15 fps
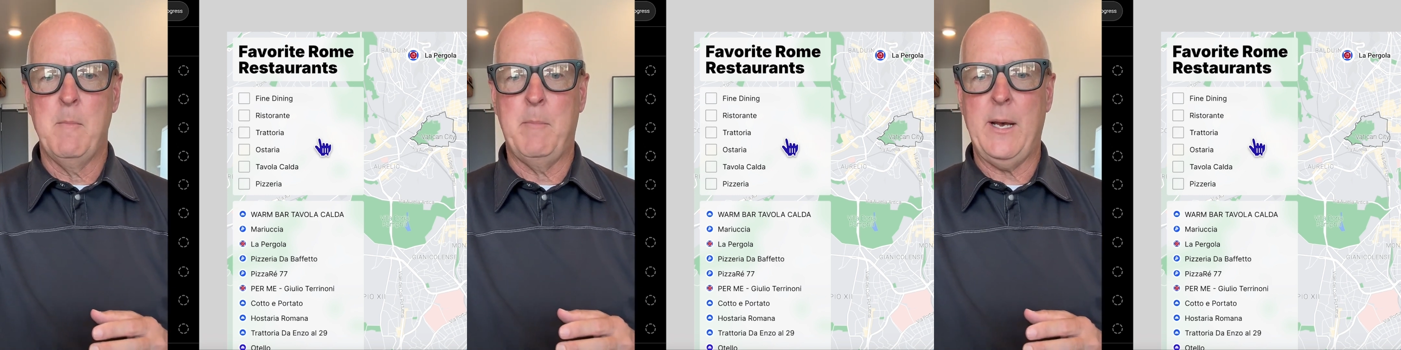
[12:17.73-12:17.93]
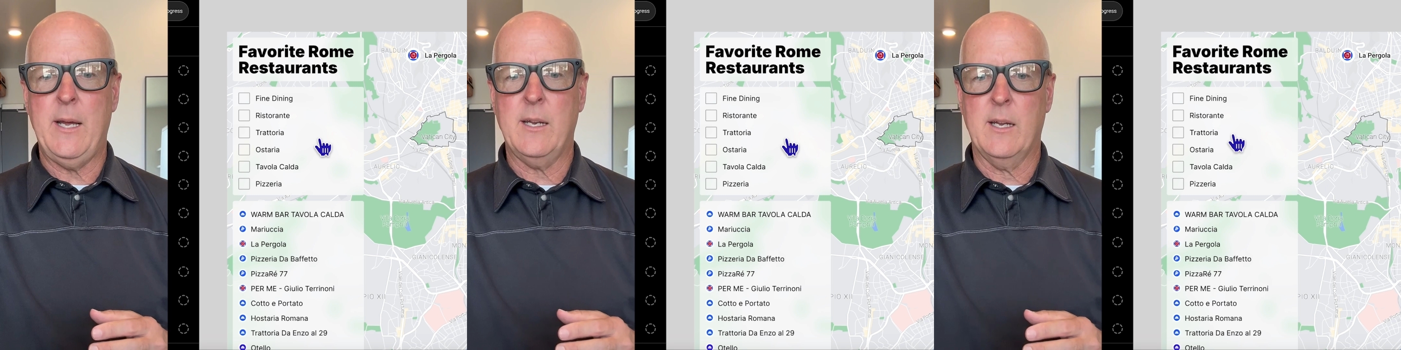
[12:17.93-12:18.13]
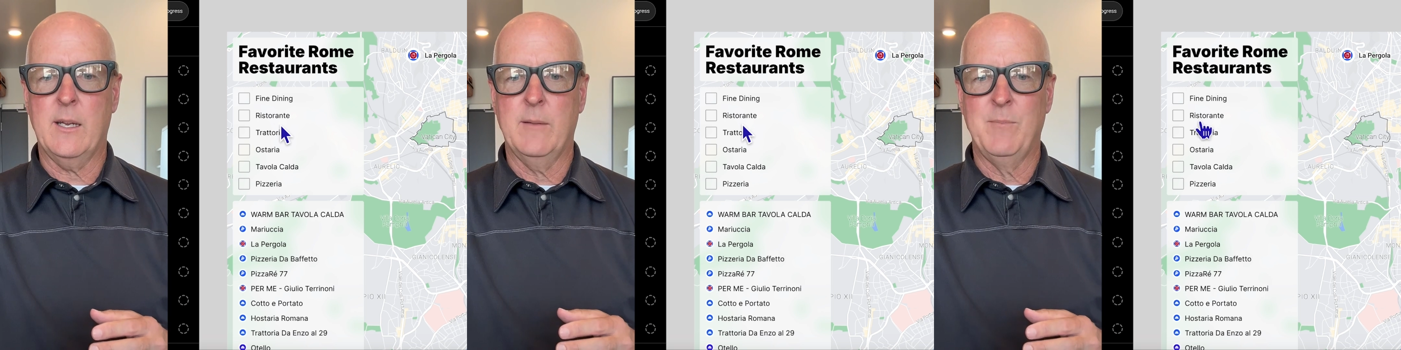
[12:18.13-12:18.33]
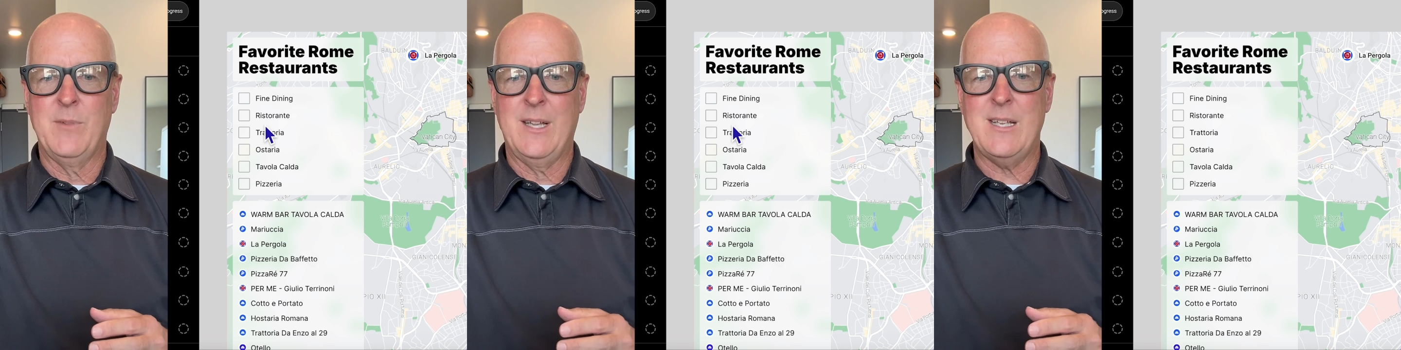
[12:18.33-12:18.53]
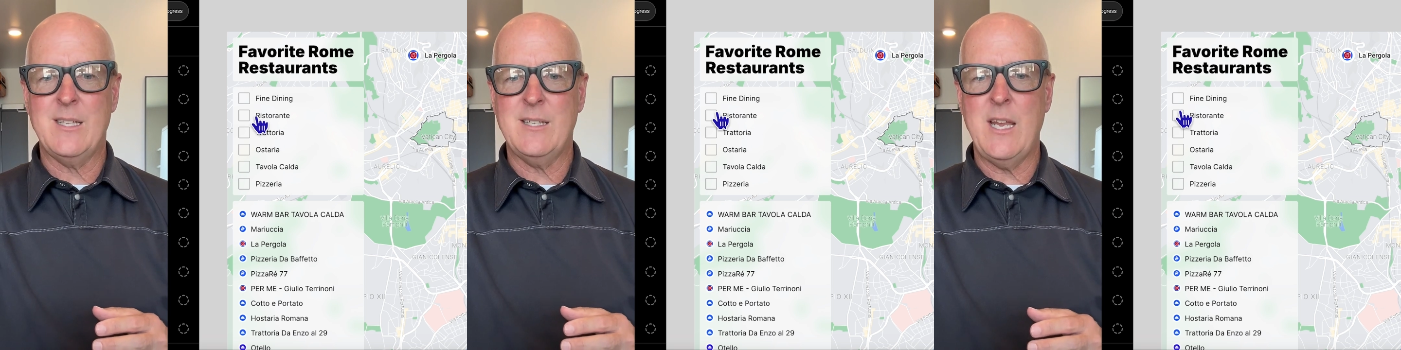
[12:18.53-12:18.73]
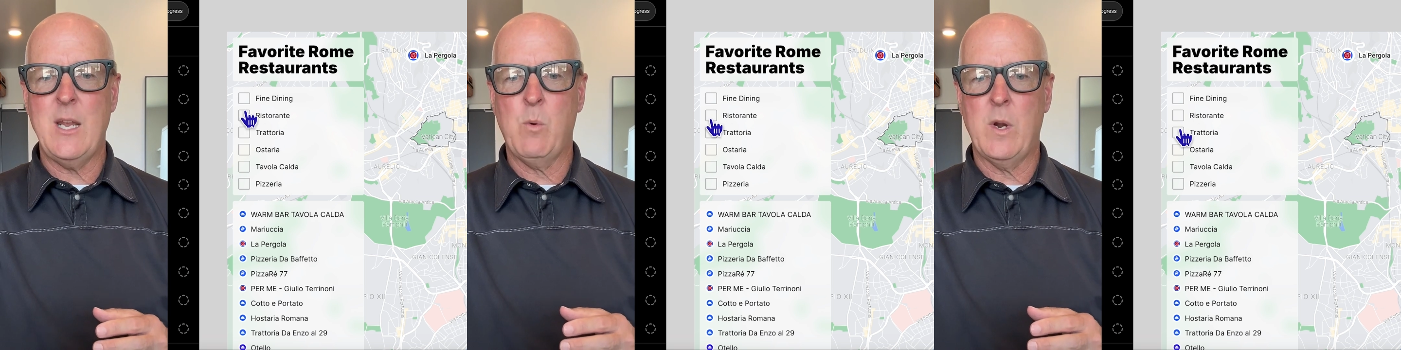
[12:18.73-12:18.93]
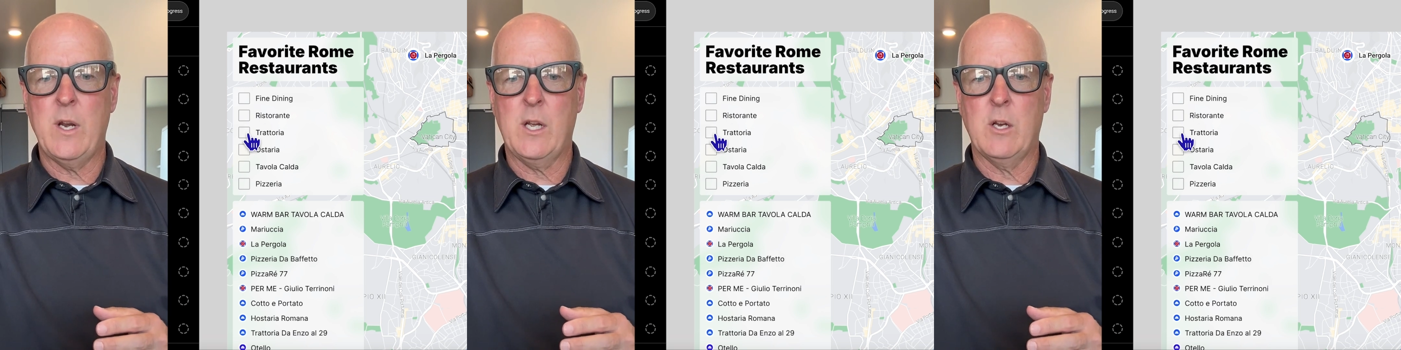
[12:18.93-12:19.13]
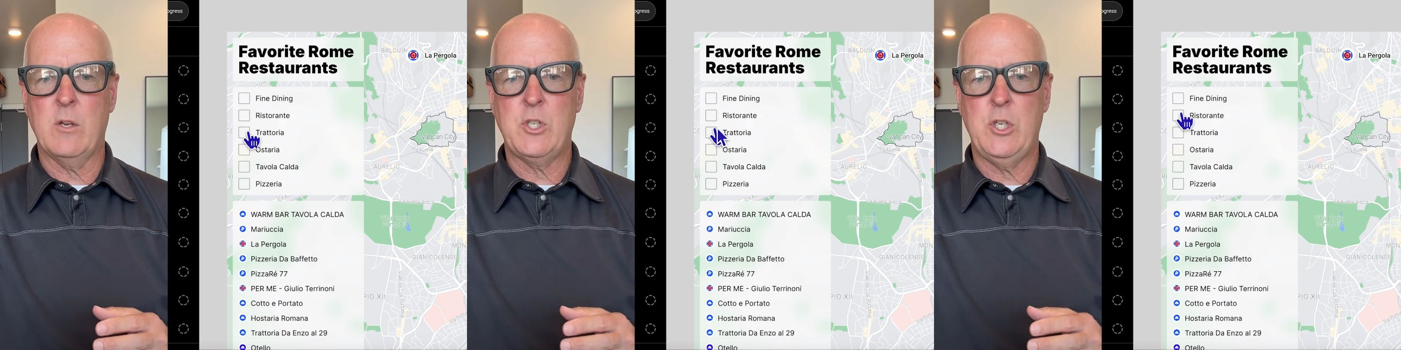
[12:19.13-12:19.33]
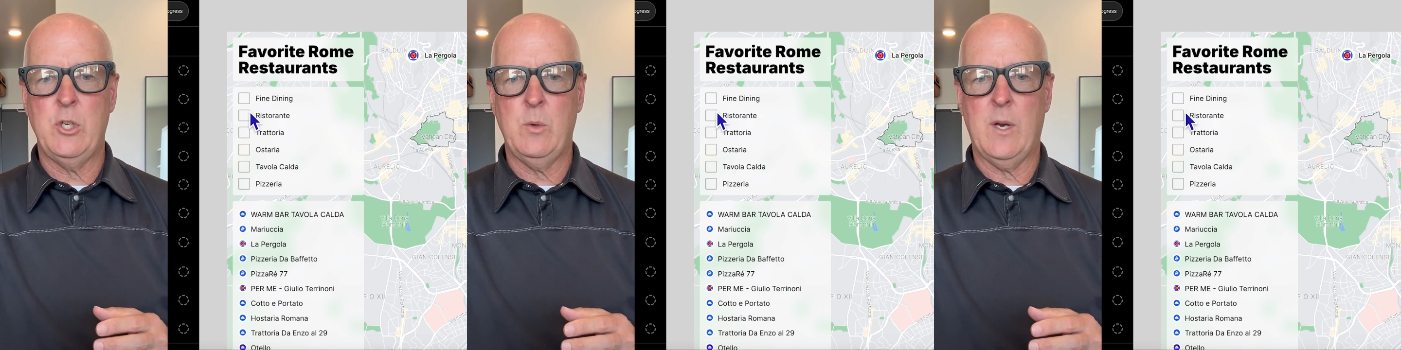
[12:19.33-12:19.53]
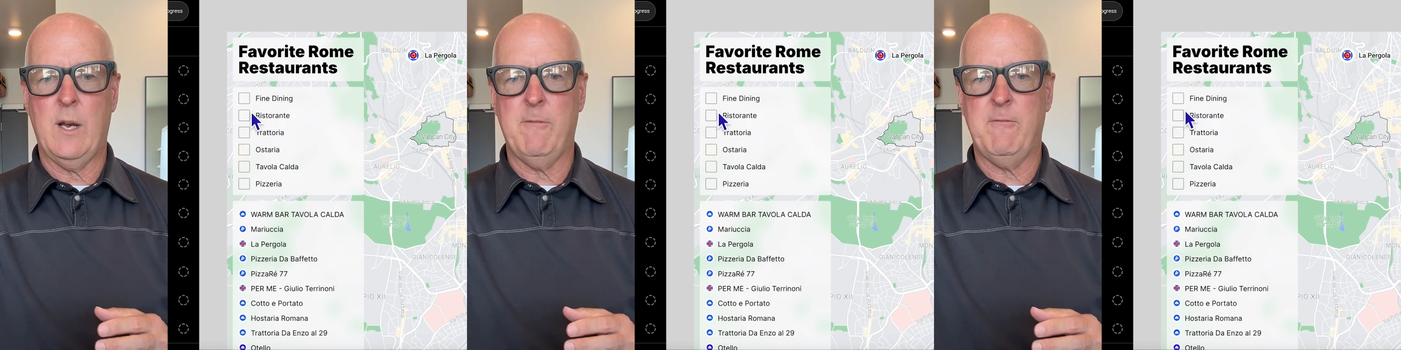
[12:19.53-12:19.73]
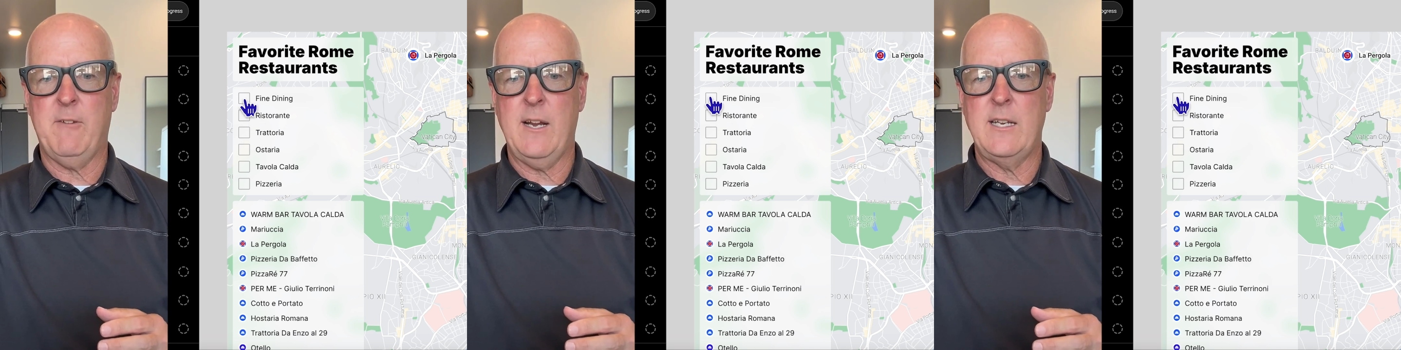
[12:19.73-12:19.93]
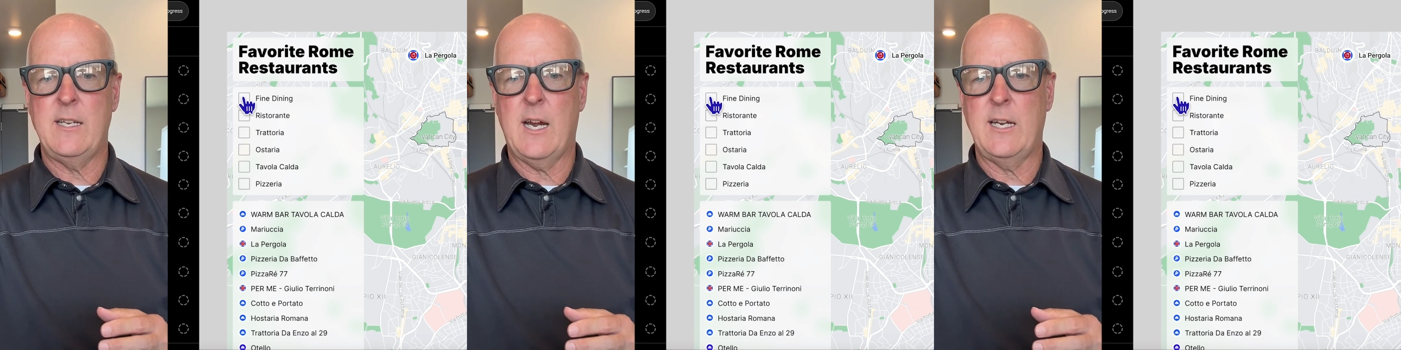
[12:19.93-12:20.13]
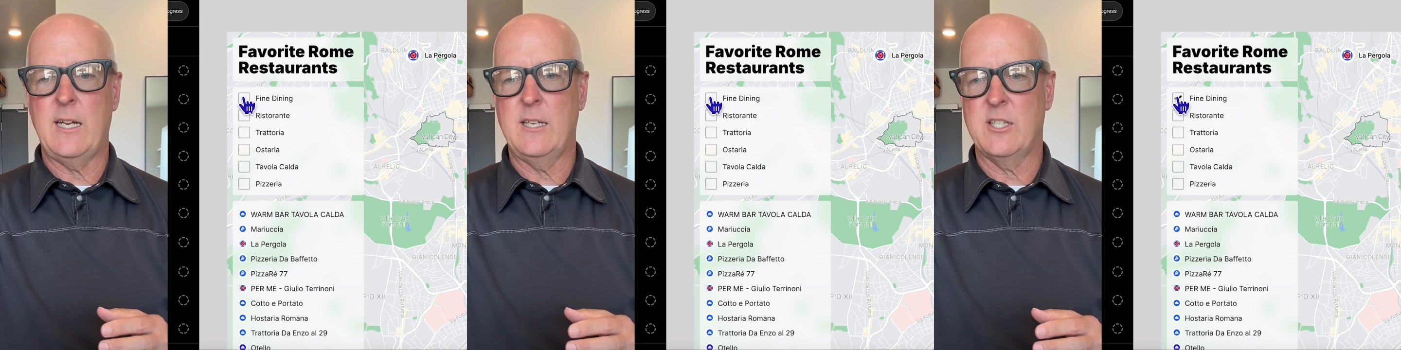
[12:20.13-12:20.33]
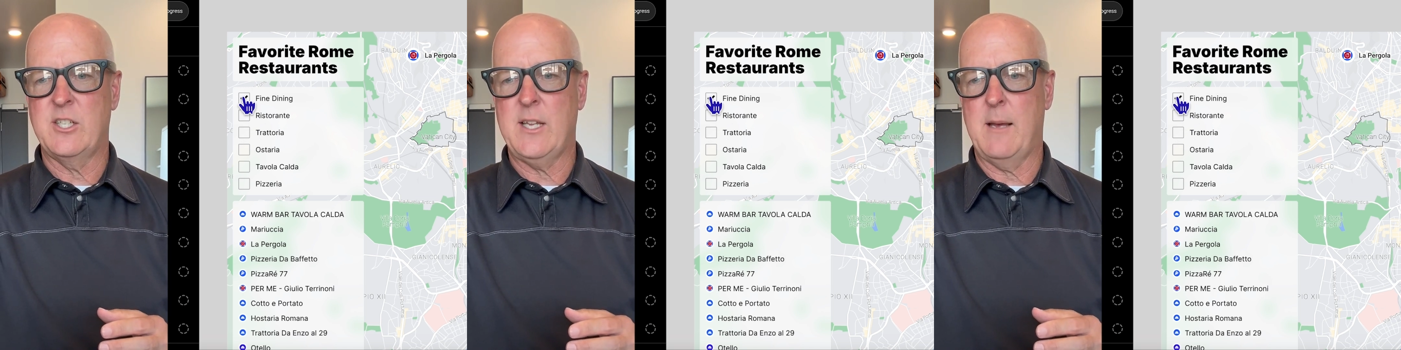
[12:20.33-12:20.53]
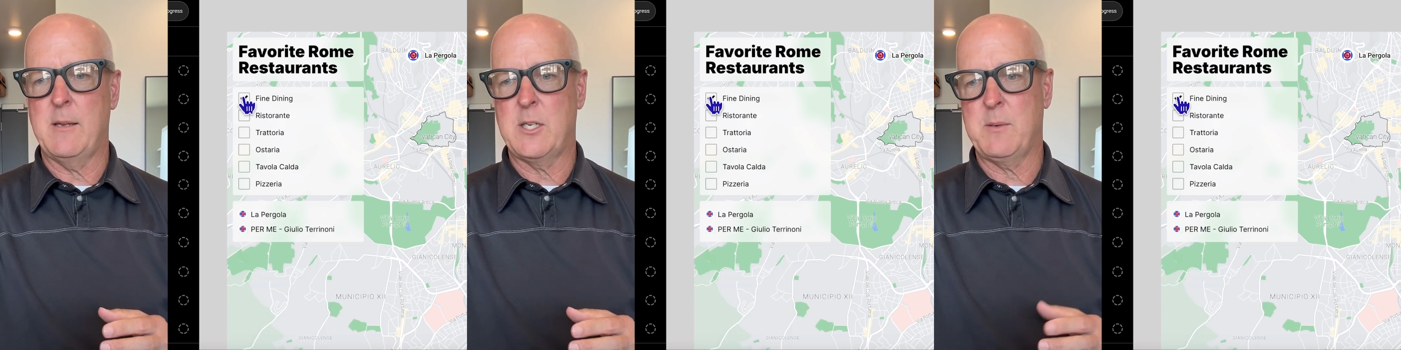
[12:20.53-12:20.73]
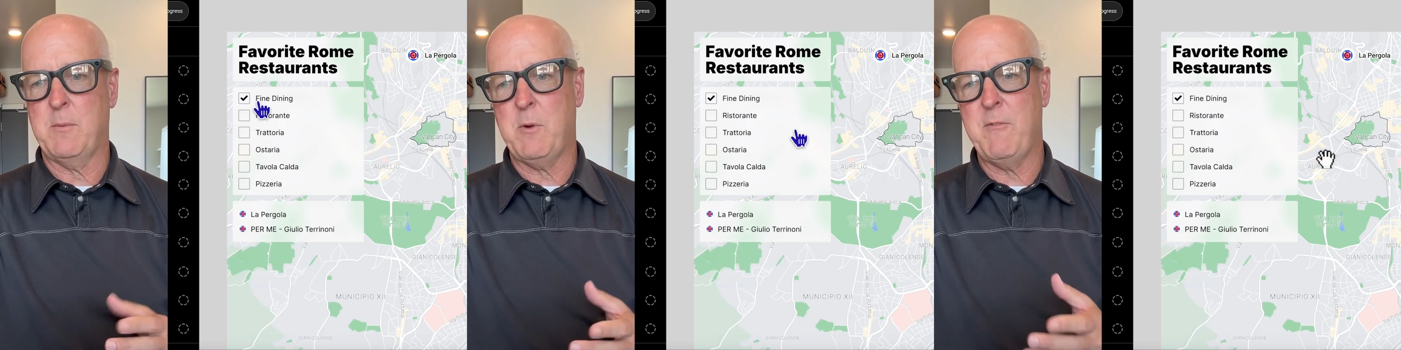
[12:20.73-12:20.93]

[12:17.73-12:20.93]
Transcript: But let's say you want to go to a fine dining establishment.